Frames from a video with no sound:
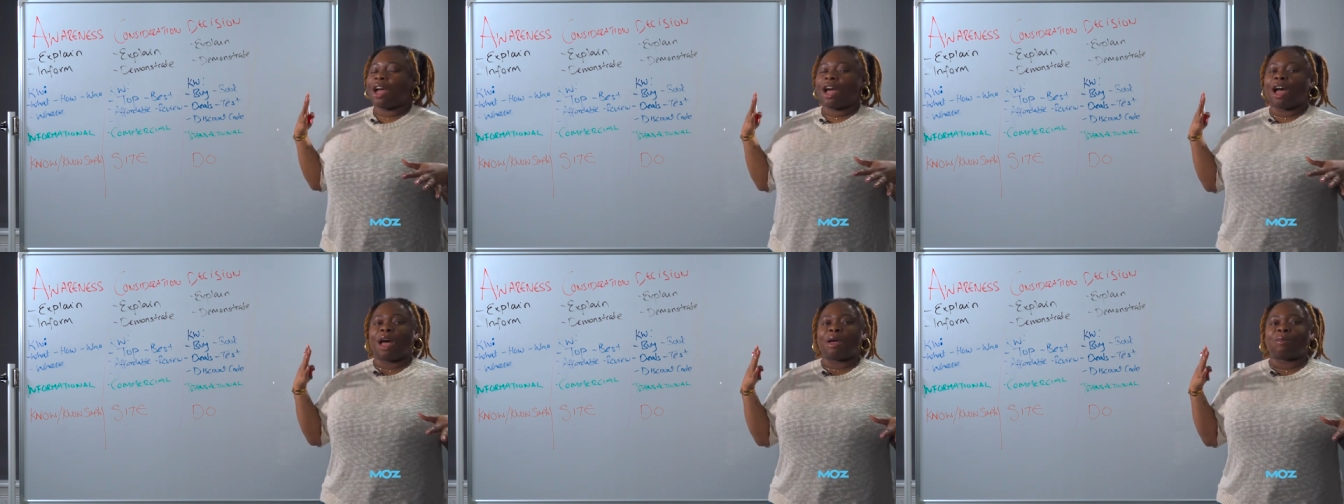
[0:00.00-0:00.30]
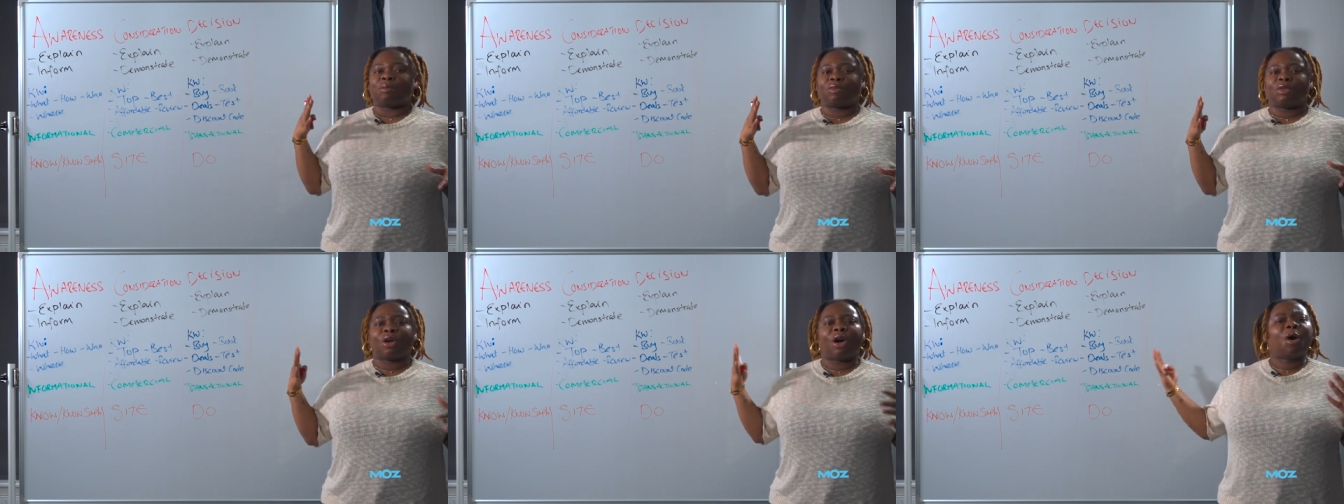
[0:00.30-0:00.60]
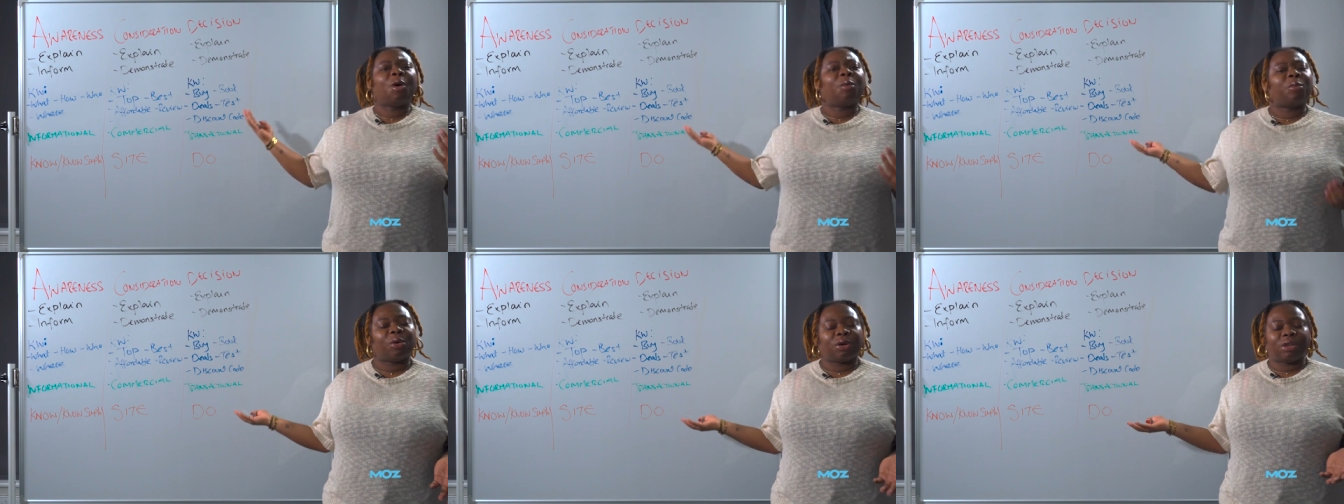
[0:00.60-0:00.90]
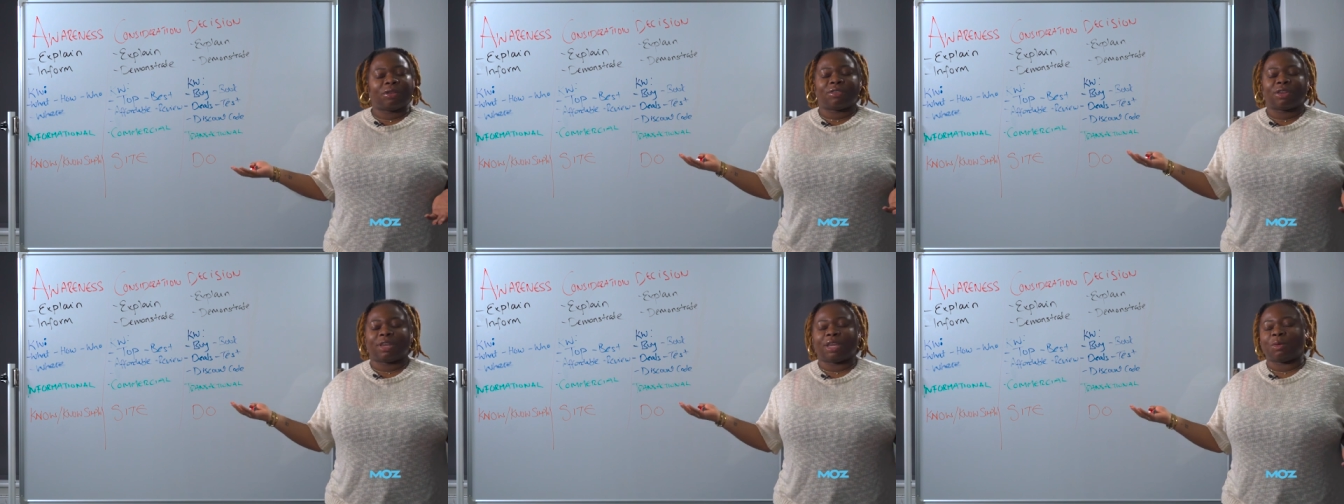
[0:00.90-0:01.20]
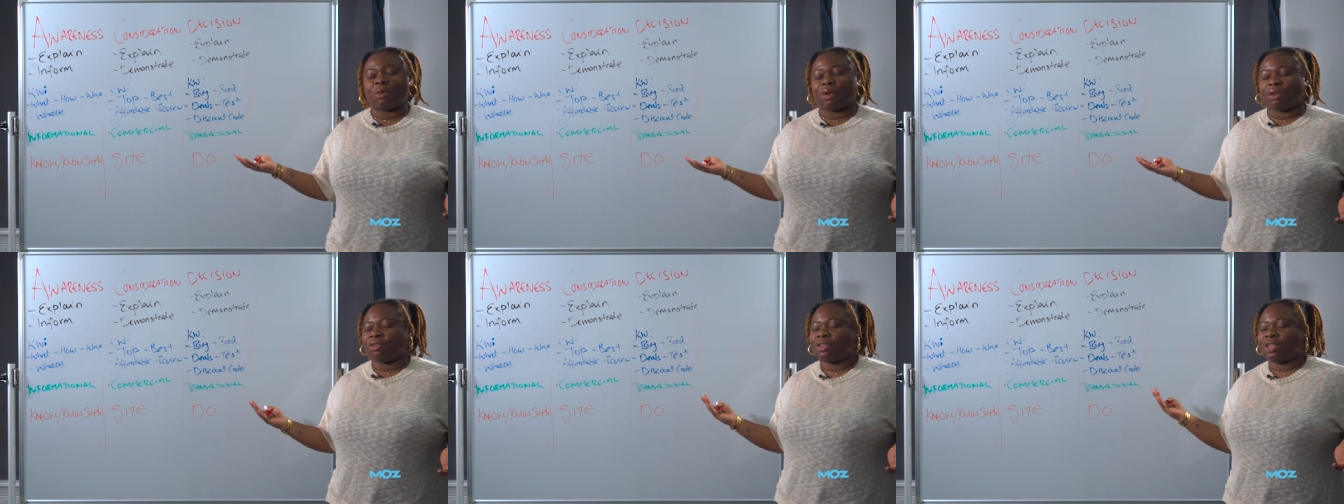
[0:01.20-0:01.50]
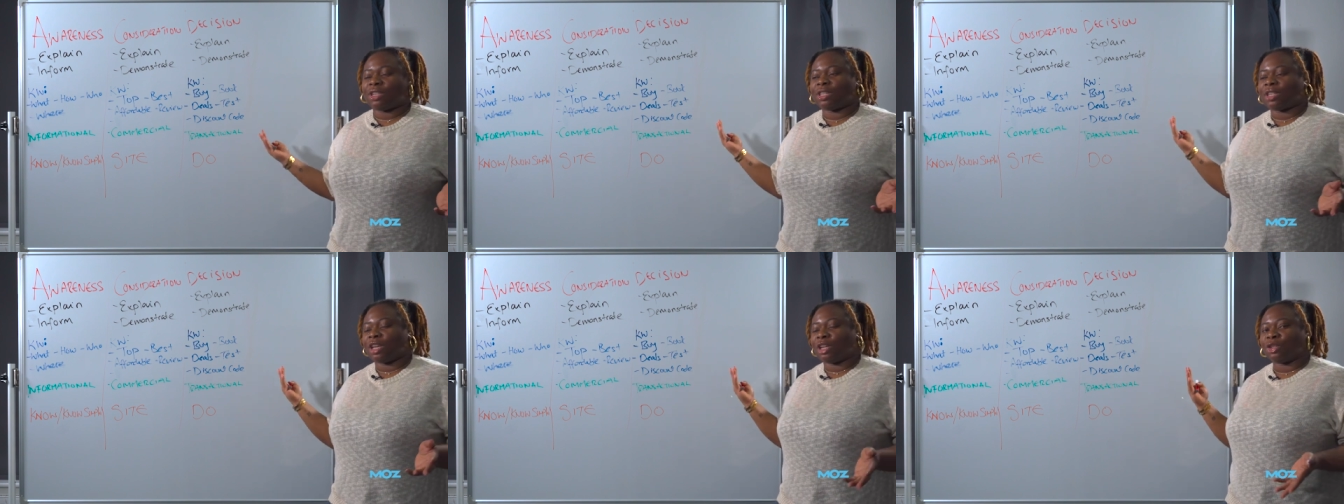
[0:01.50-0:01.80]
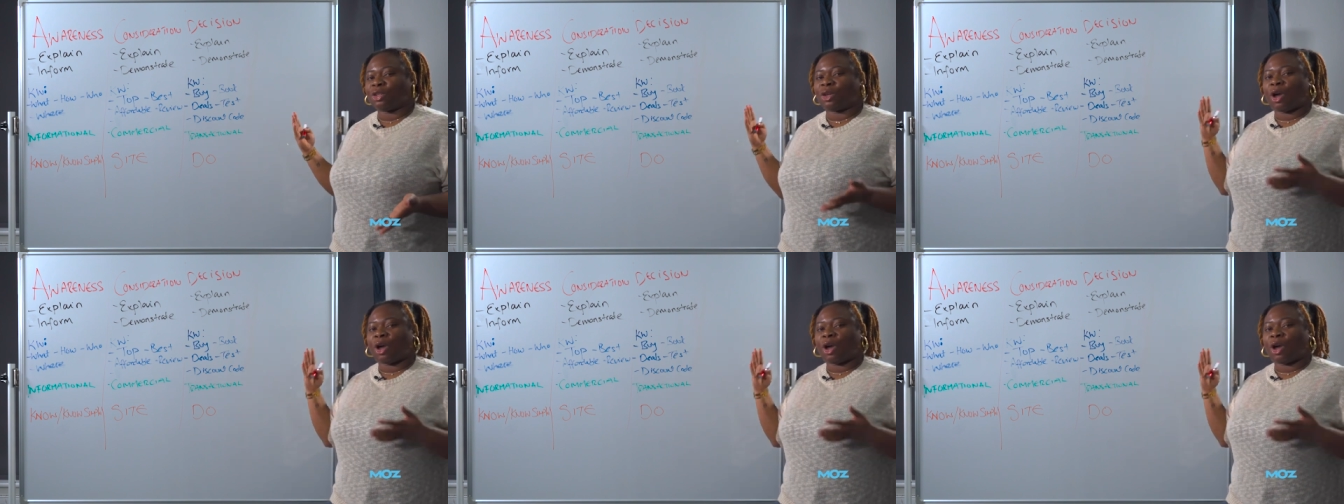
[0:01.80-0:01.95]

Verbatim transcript: the whole point of keyword research.